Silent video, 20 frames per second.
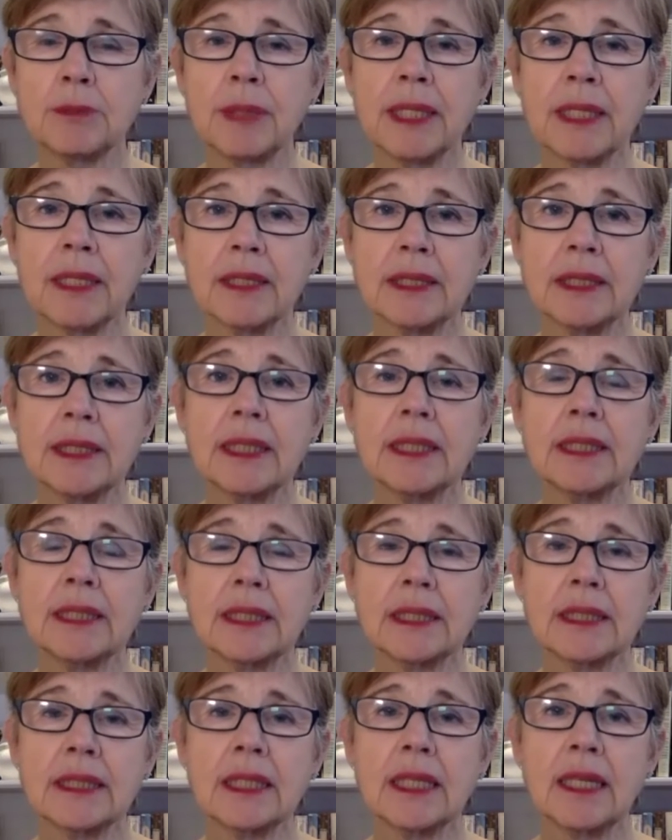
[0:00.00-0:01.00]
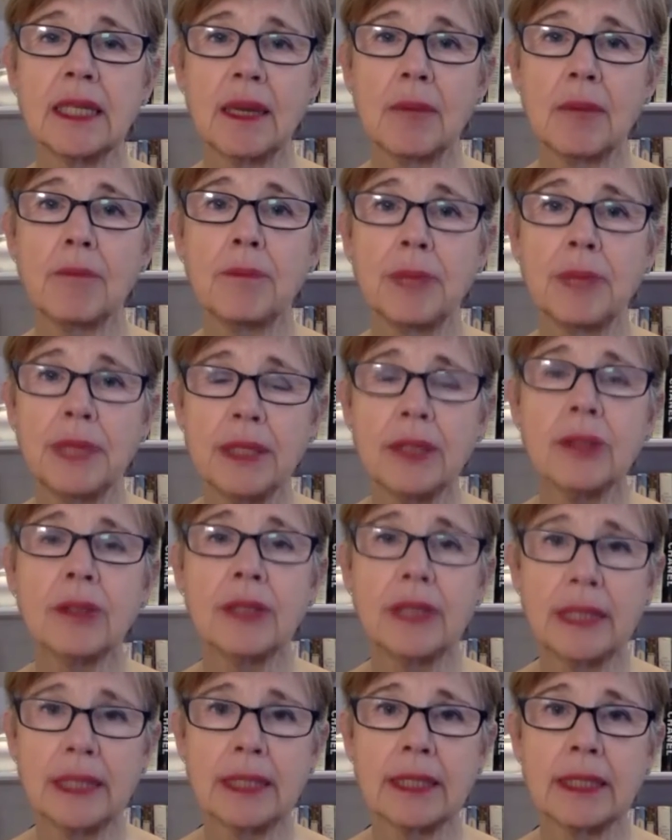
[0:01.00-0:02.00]
Because this is a
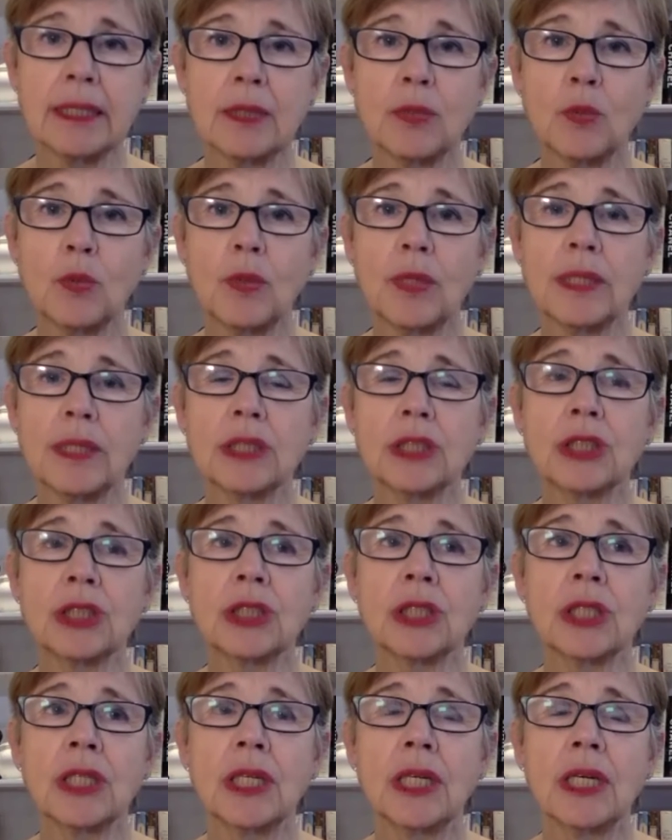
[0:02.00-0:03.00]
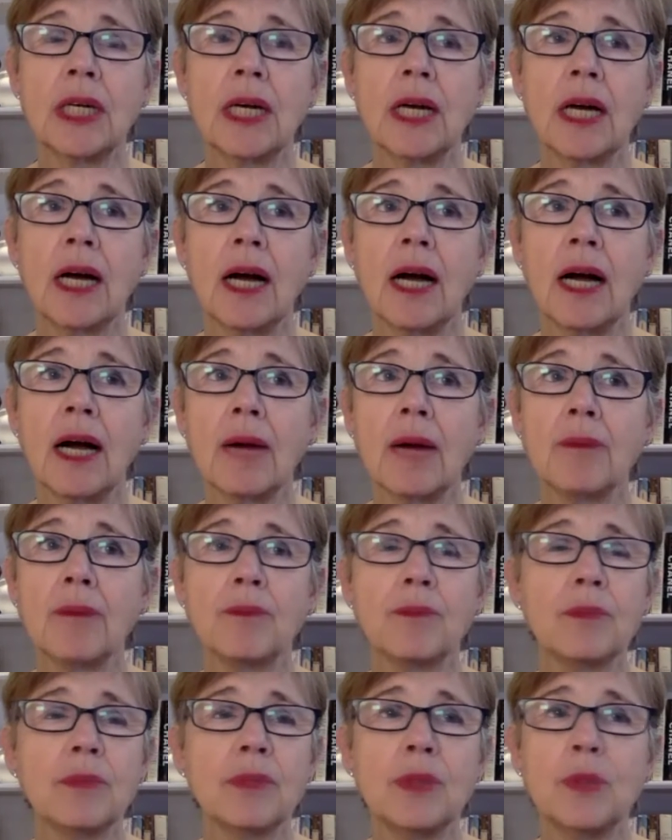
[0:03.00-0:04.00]
period in which um,
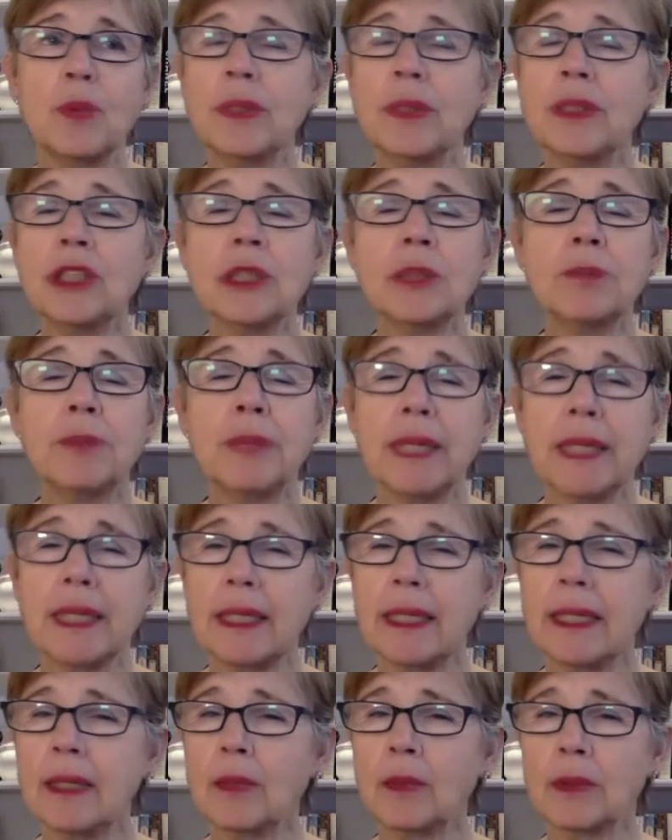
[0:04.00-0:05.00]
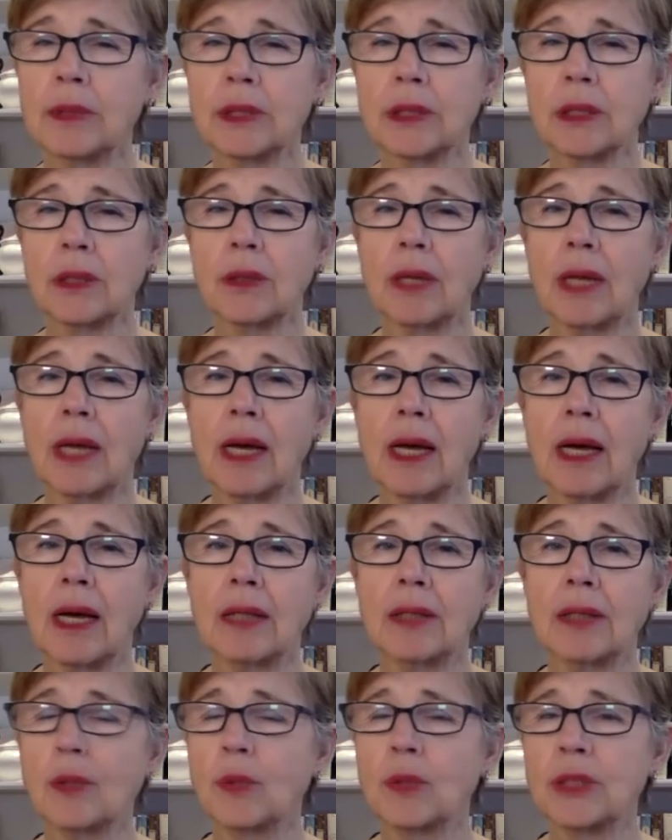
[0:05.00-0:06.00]
we're just being hit with so lot,
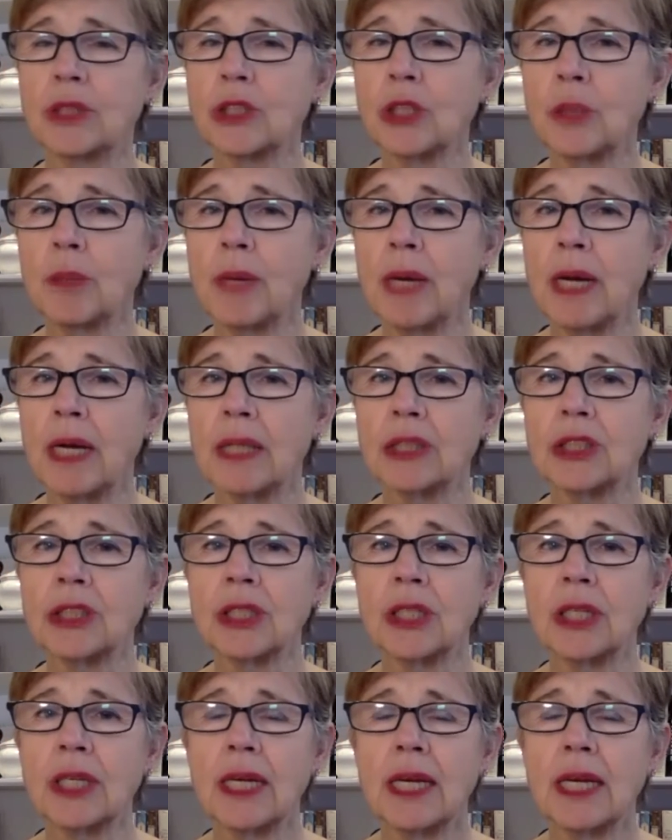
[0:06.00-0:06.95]
with so much,